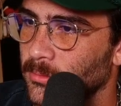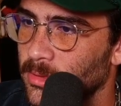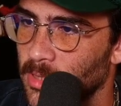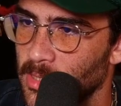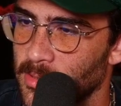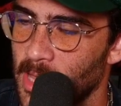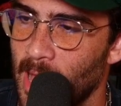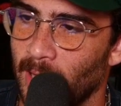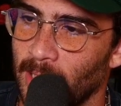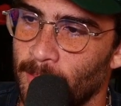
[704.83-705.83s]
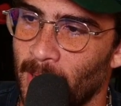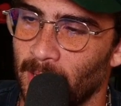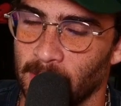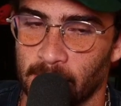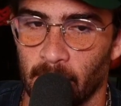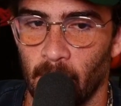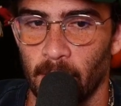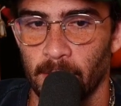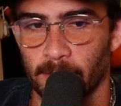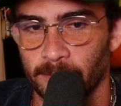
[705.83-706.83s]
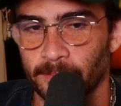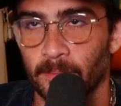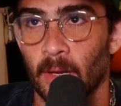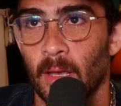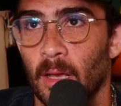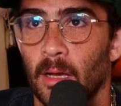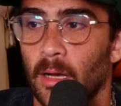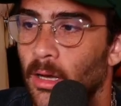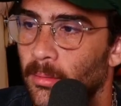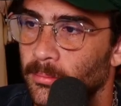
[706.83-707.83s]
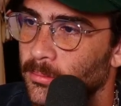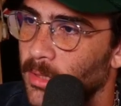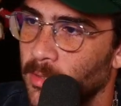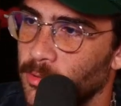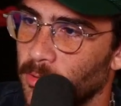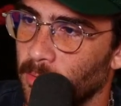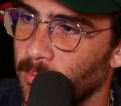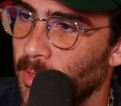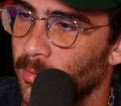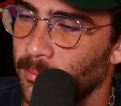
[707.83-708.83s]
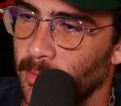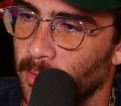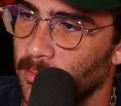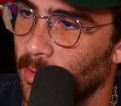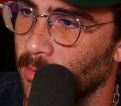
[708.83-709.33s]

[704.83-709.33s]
Says Ali Palestine. Yeah, sure, I'm down to talk